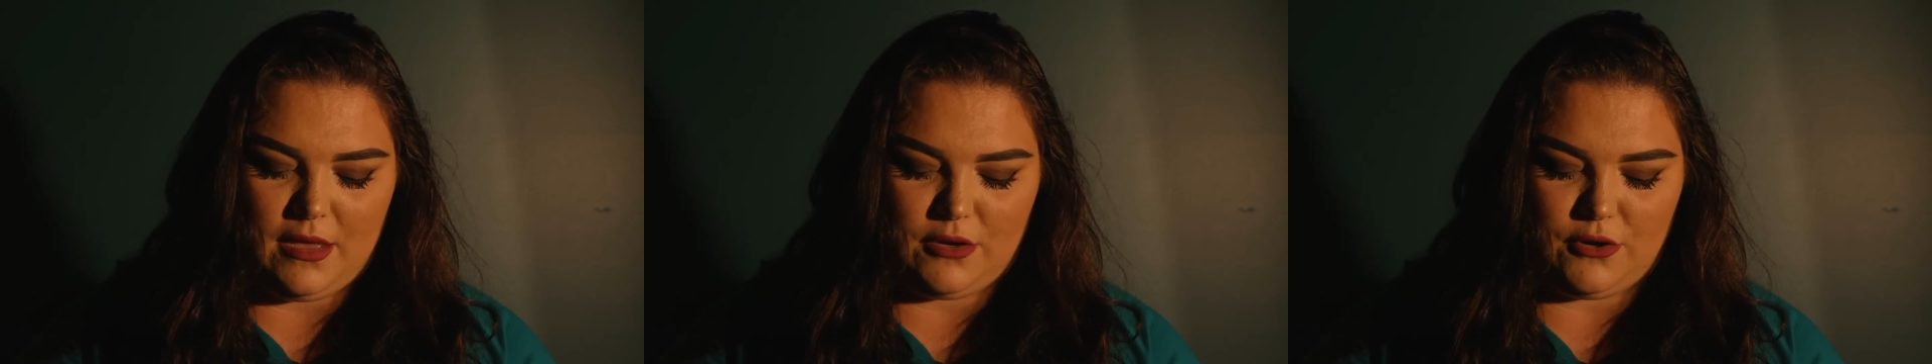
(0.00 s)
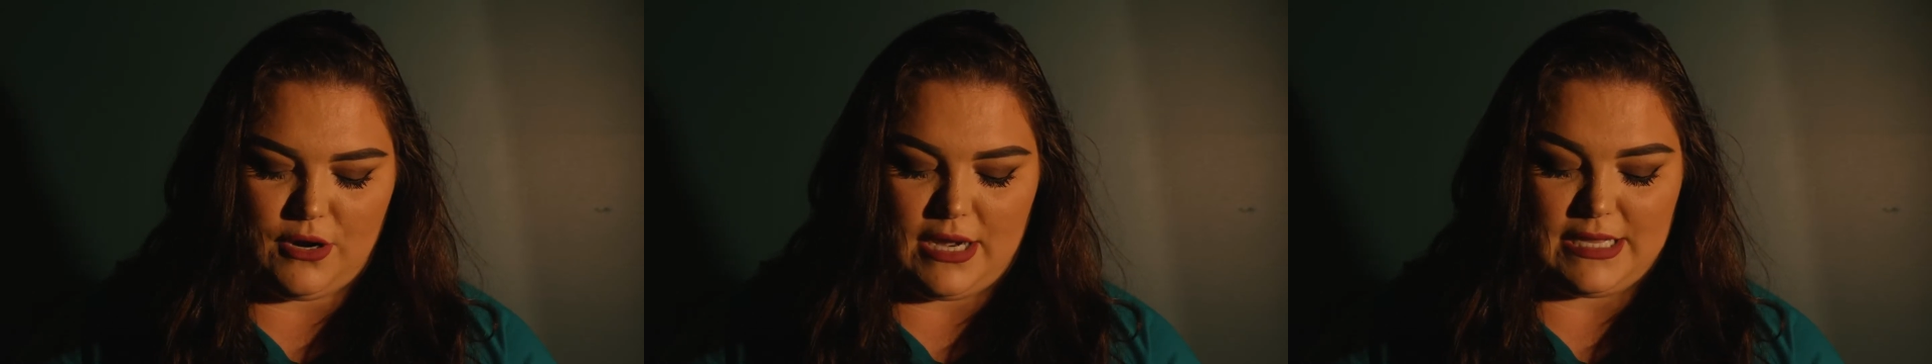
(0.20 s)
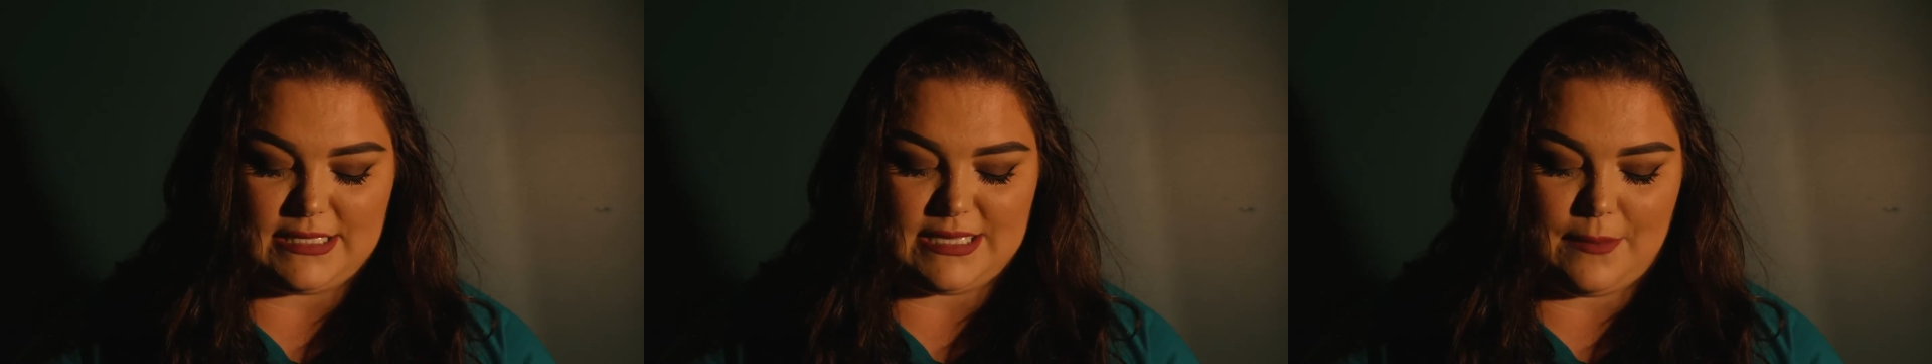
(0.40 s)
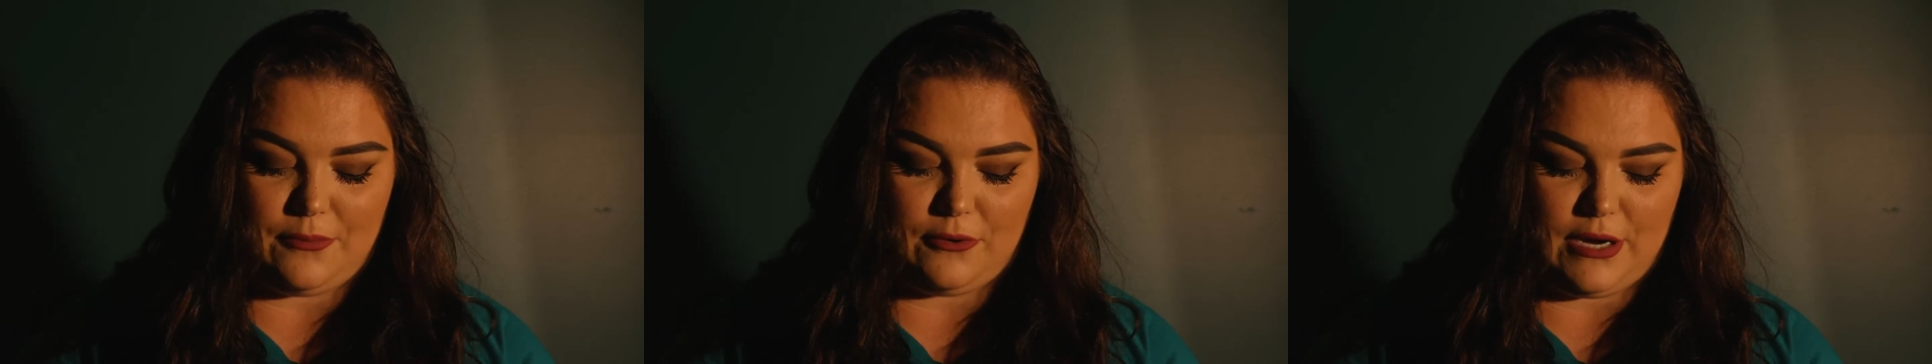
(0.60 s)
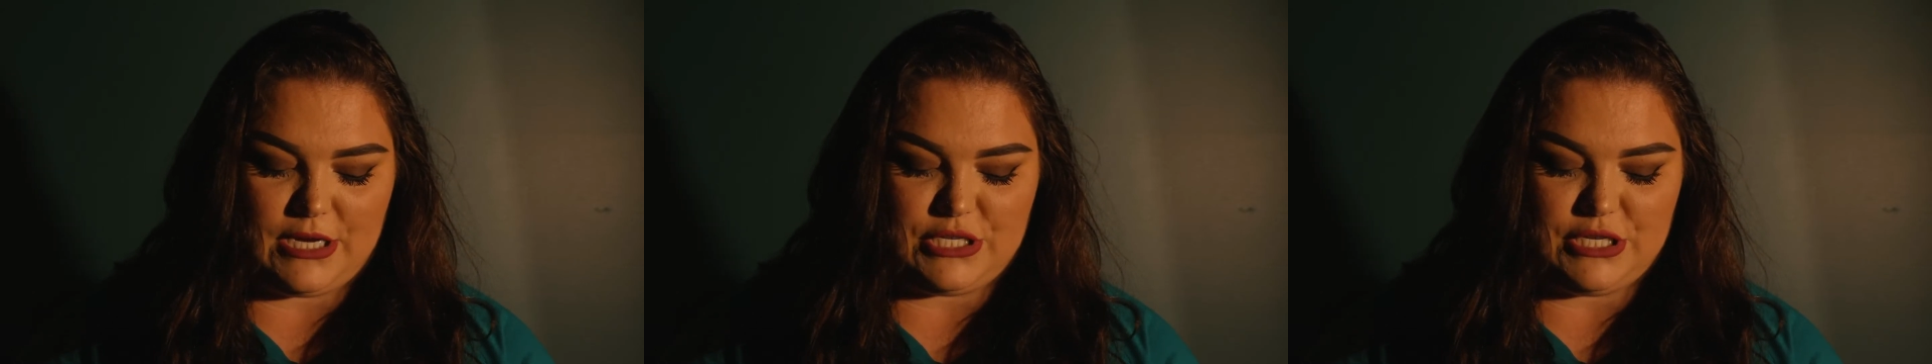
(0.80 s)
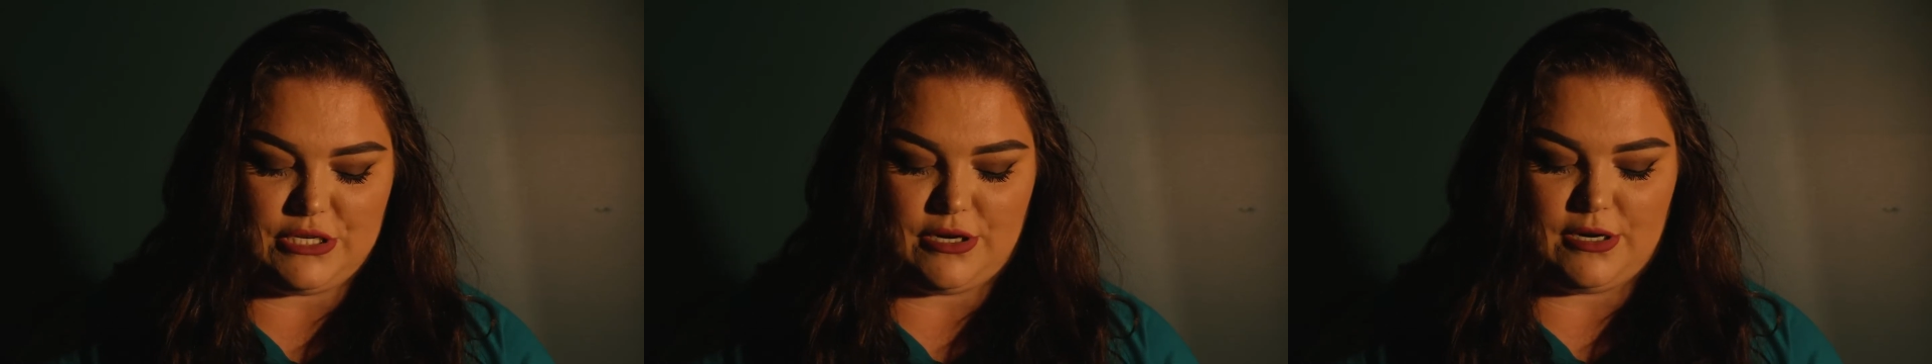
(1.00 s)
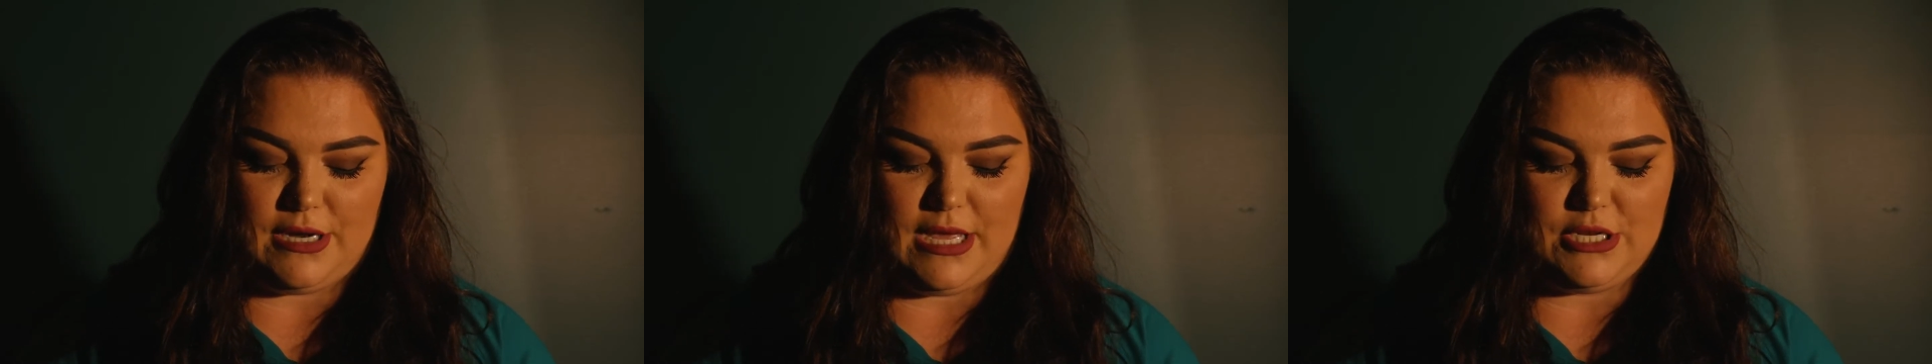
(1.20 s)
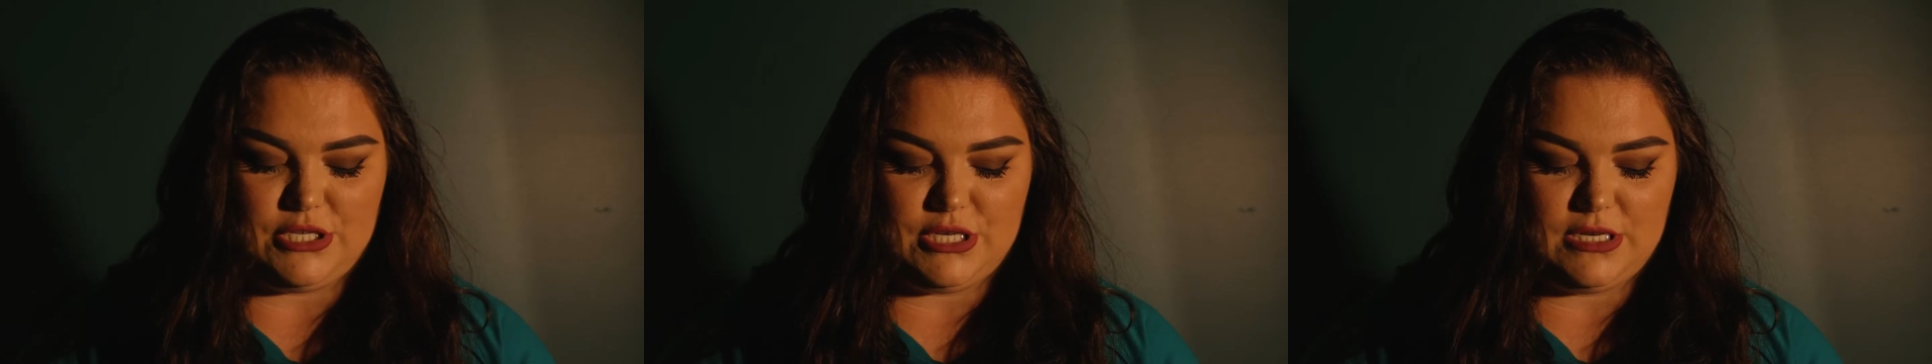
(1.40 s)
creating separation in our
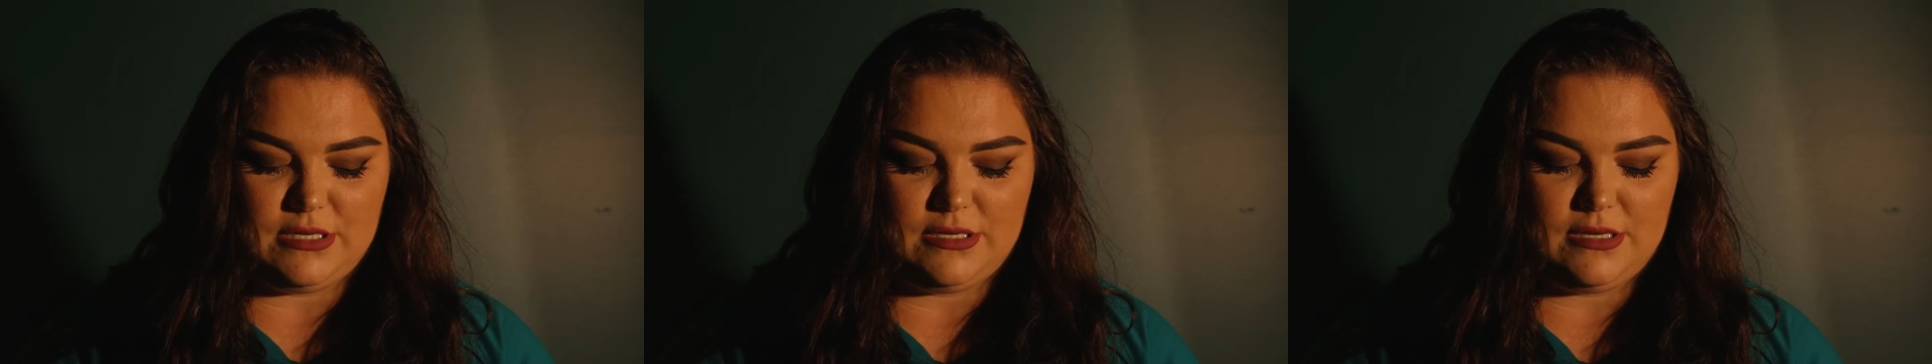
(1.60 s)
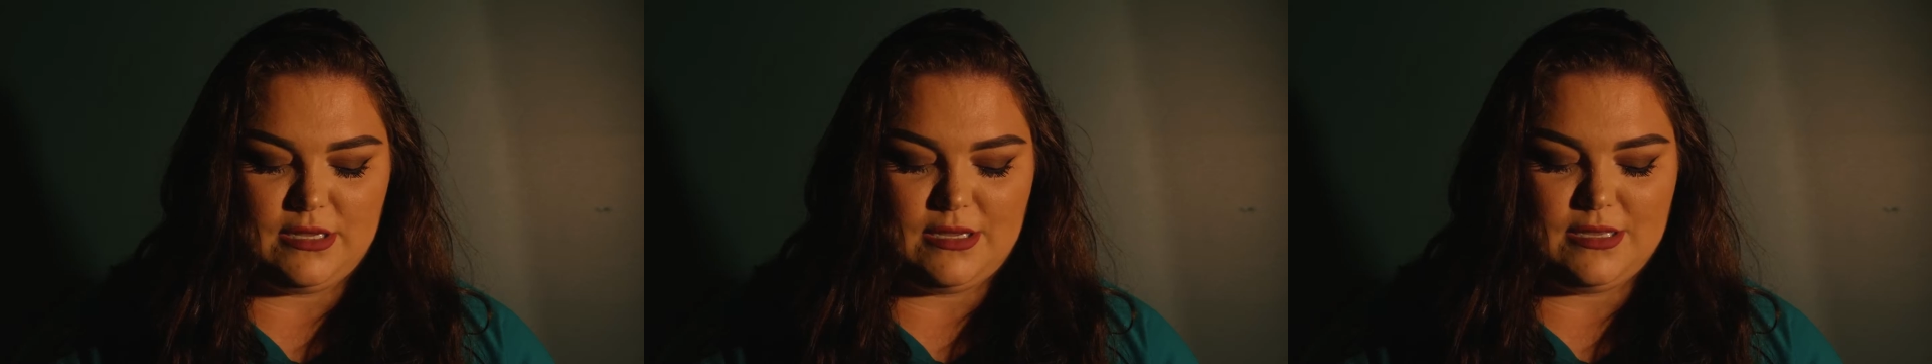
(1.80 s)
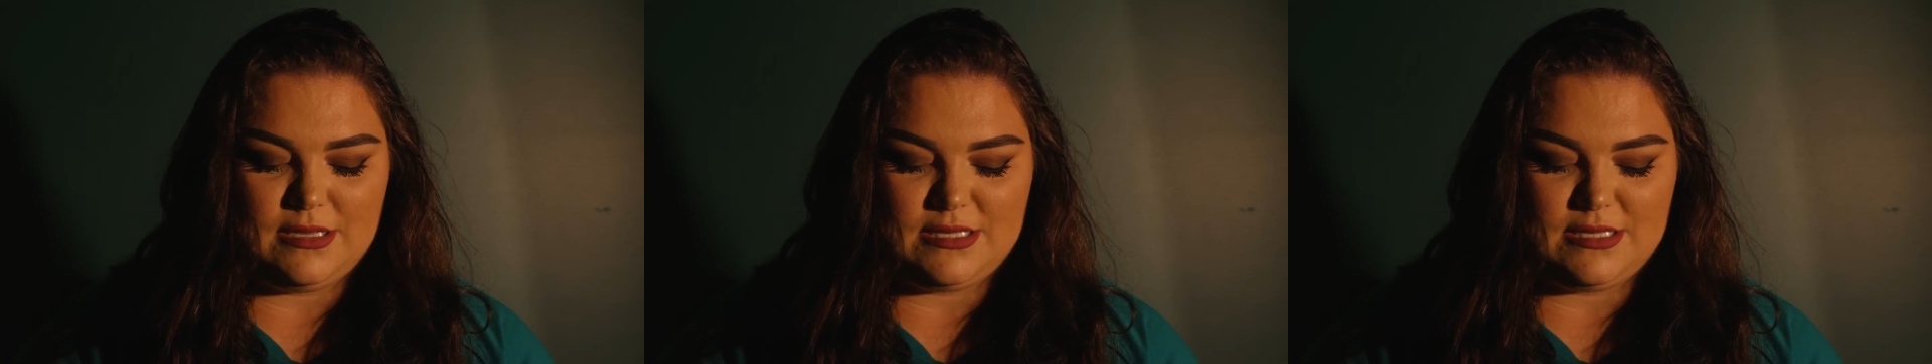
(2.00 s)
nation,